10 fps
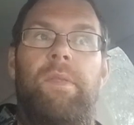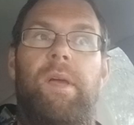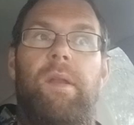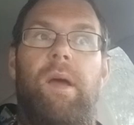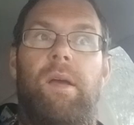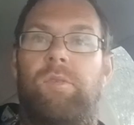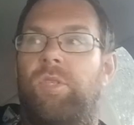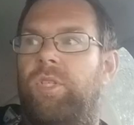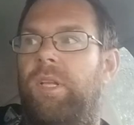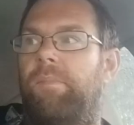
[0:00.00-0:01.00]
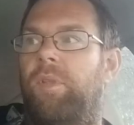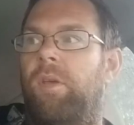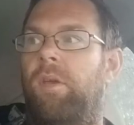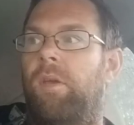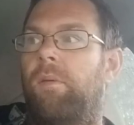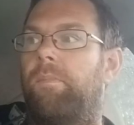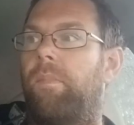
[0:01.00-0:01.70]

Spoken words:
then I slapped the